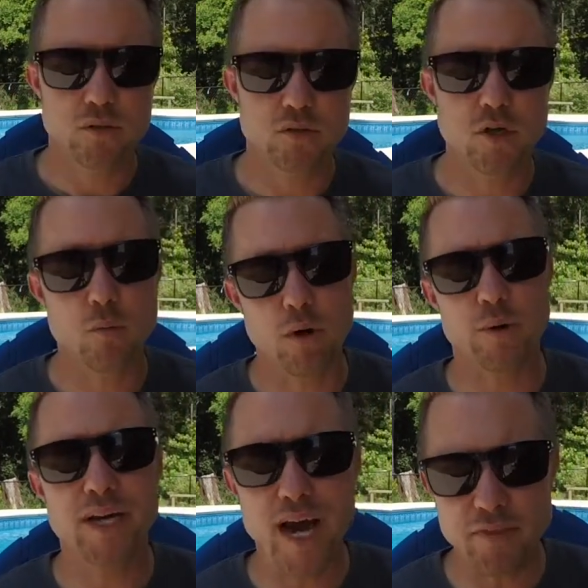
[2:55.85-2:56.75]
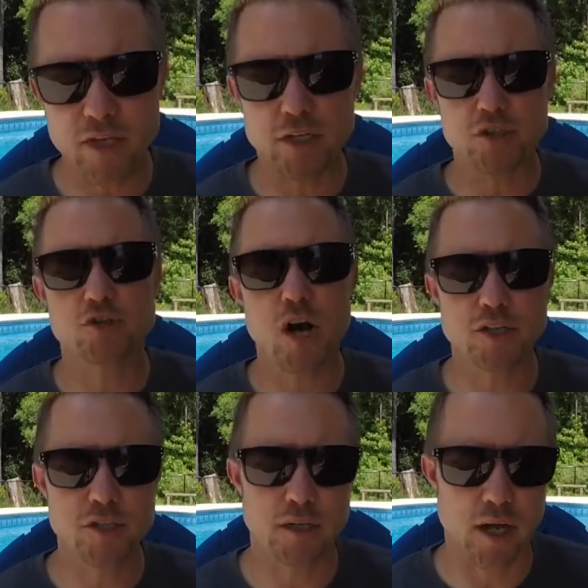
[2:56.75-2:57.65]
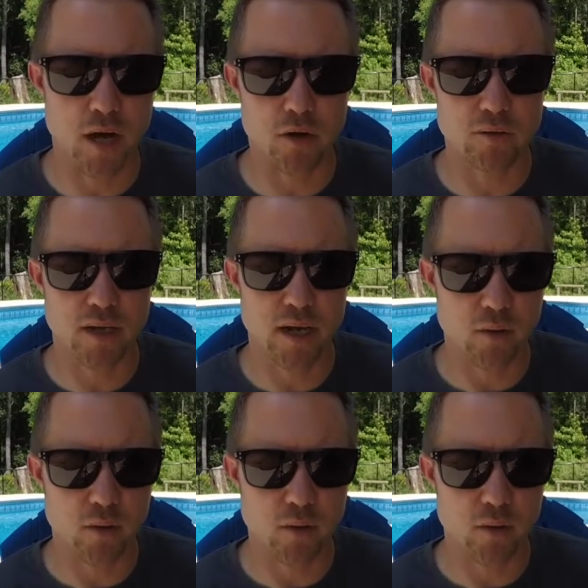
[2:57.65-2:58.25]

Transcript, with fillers: So when we got the construction loan,